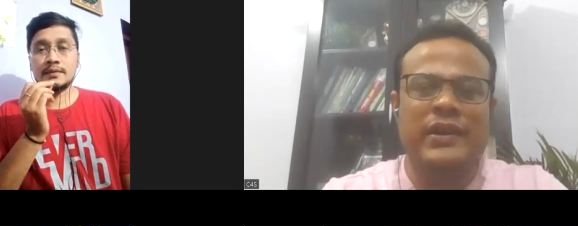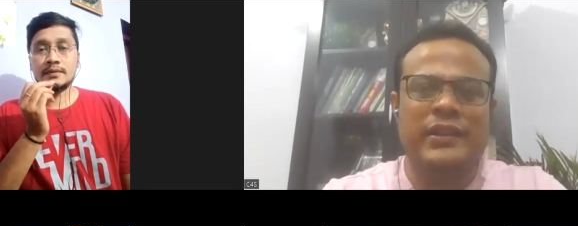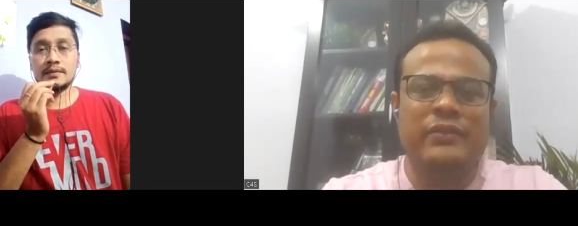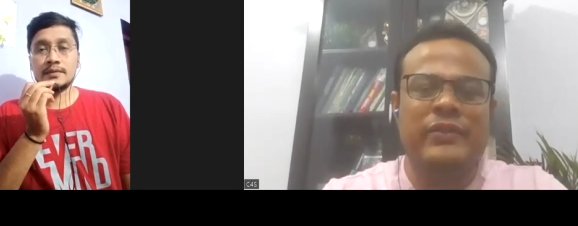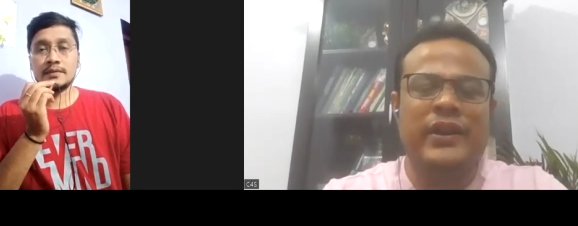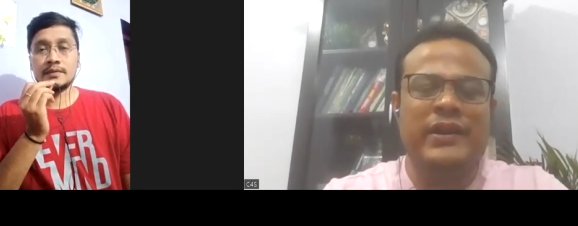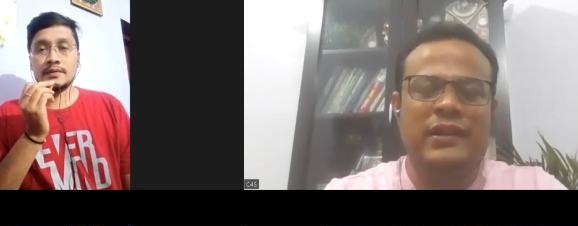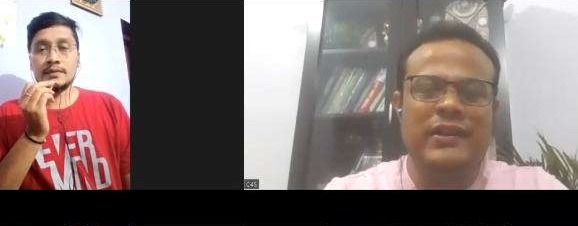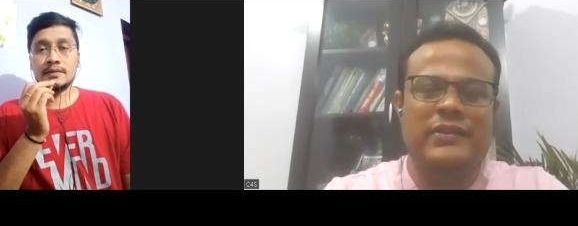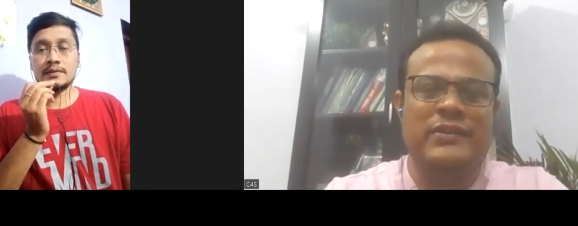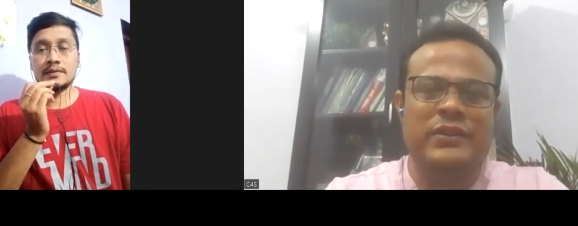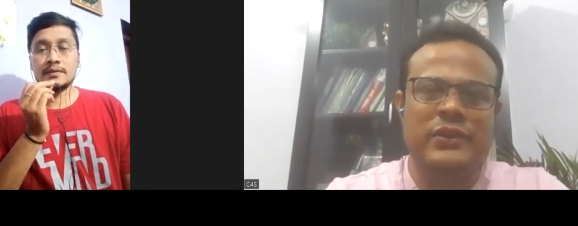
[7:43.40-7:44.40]
Speaker 1: are in the wait
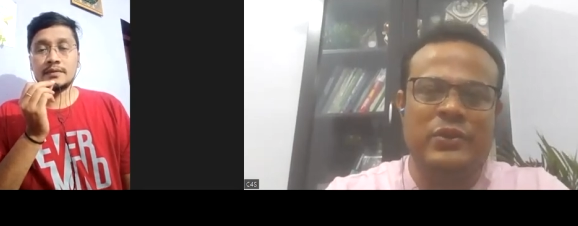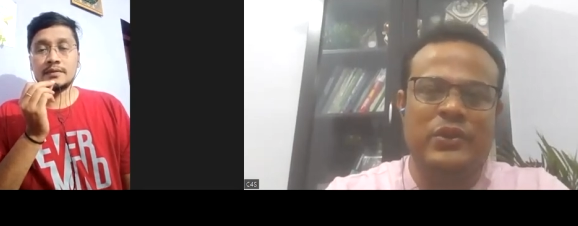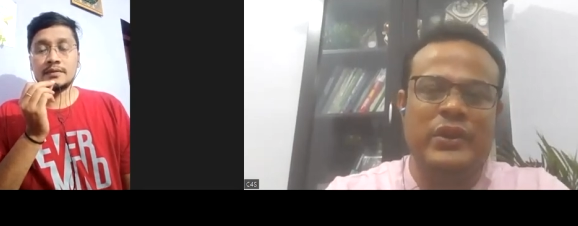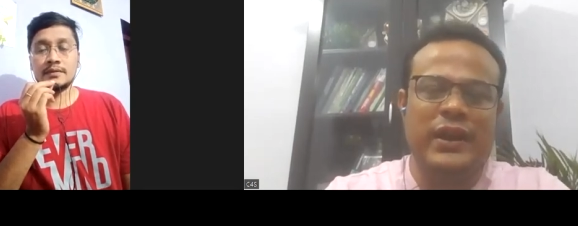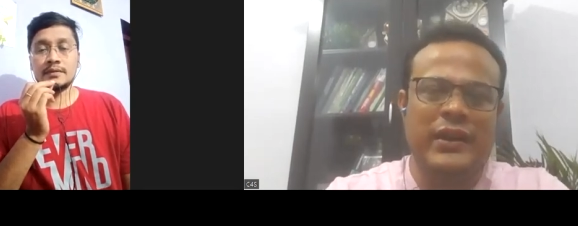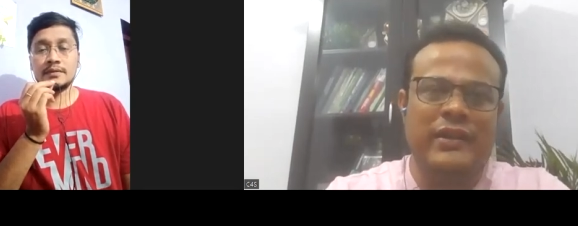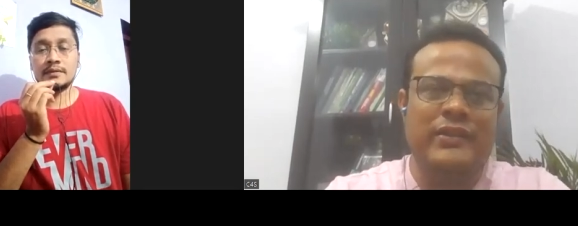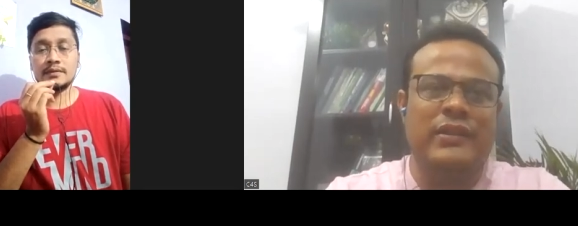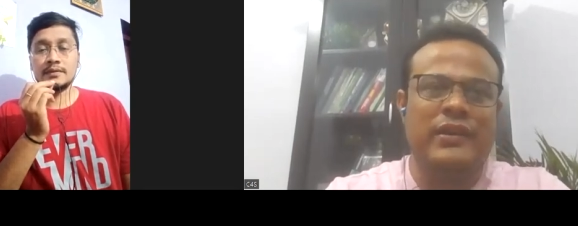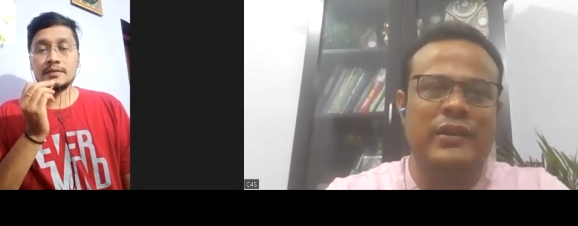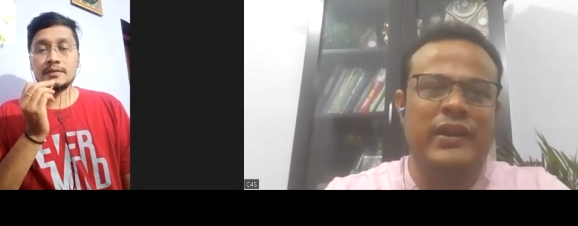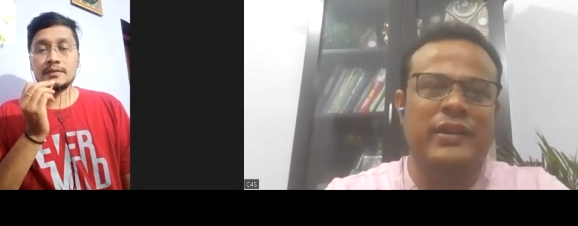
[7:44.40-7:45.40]
list, don't get
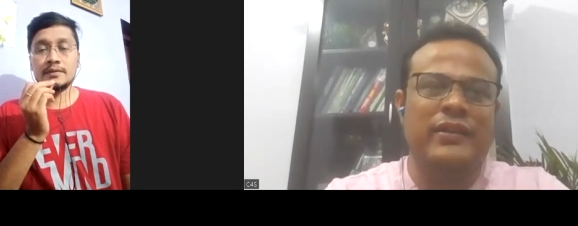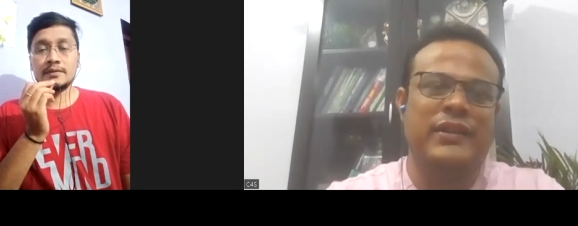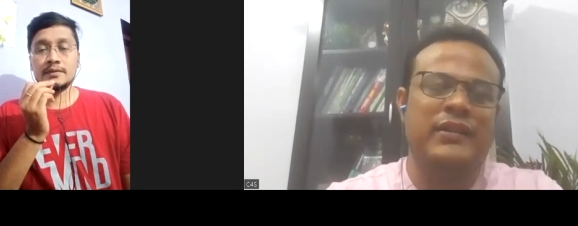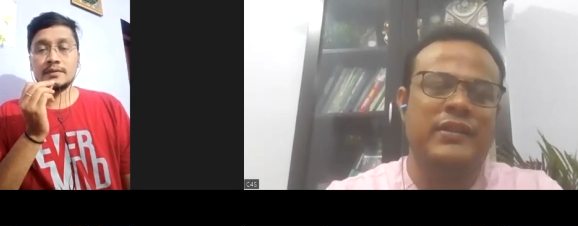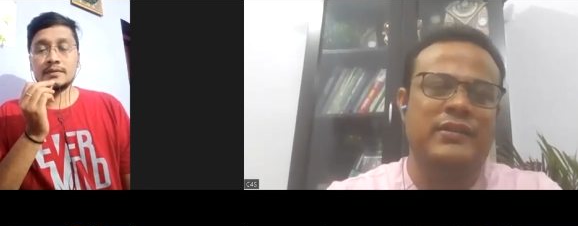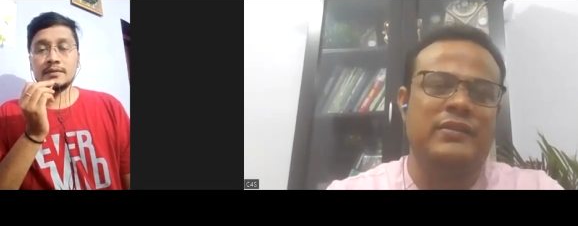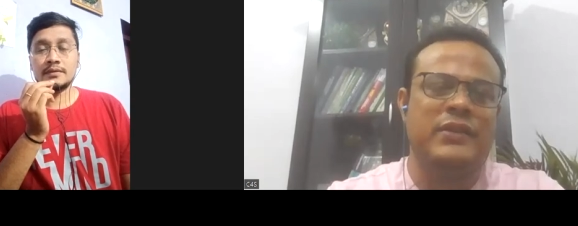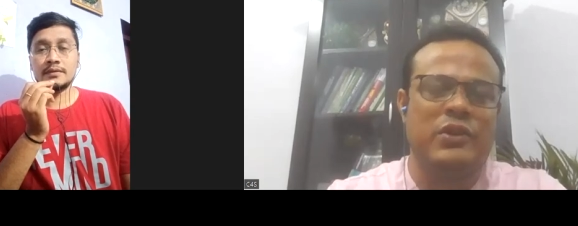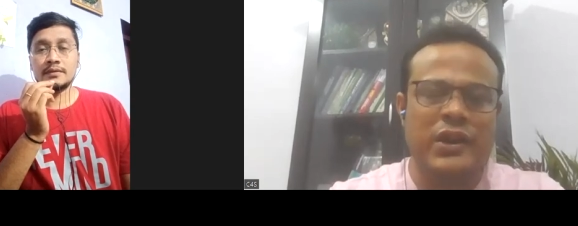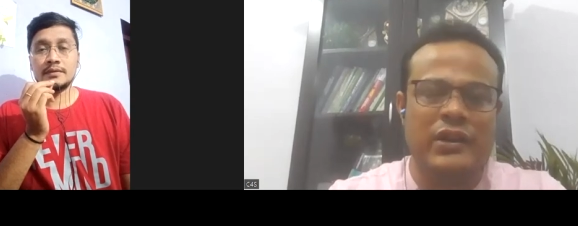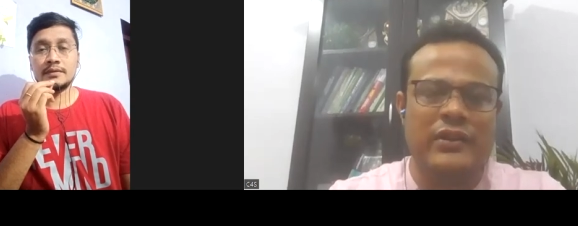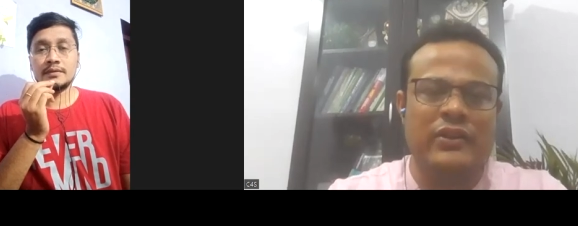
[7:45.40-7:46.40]
disheartened. See, this is a
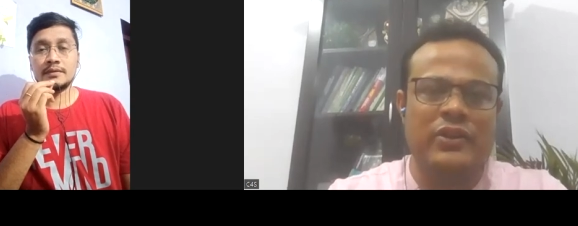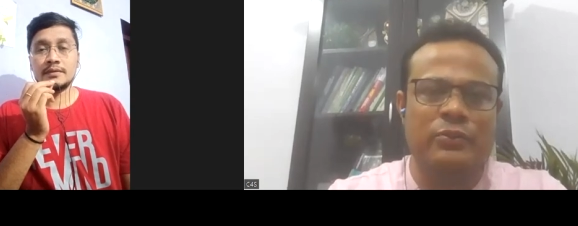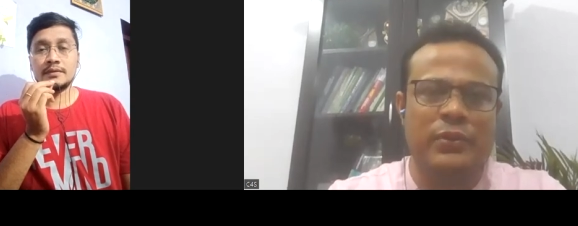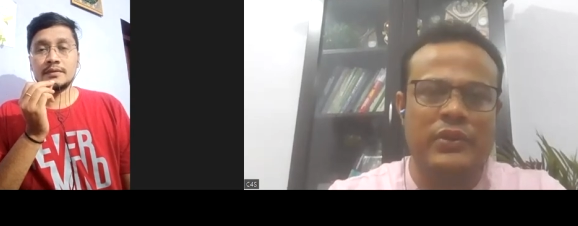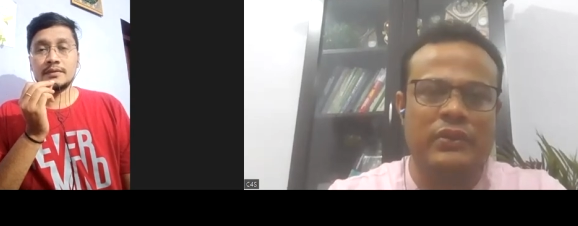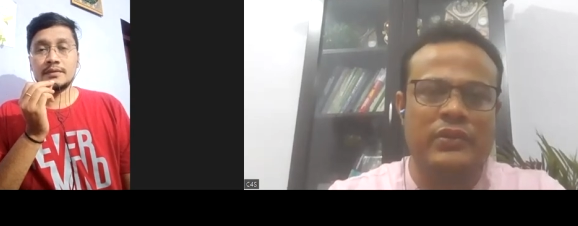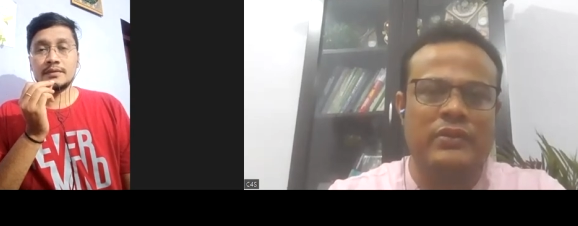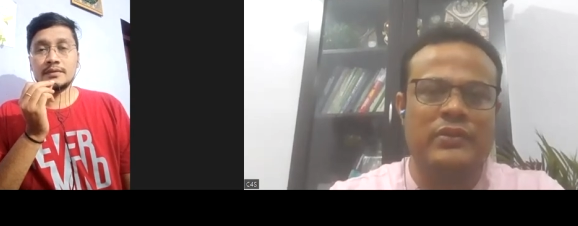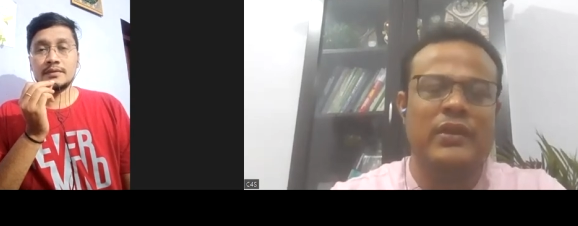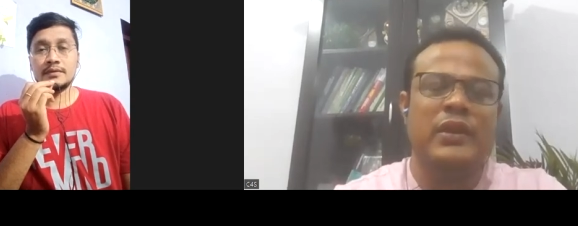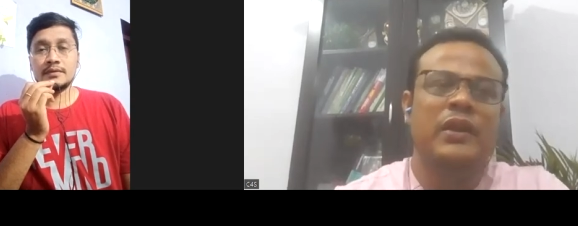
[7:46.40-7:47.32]
continuous process.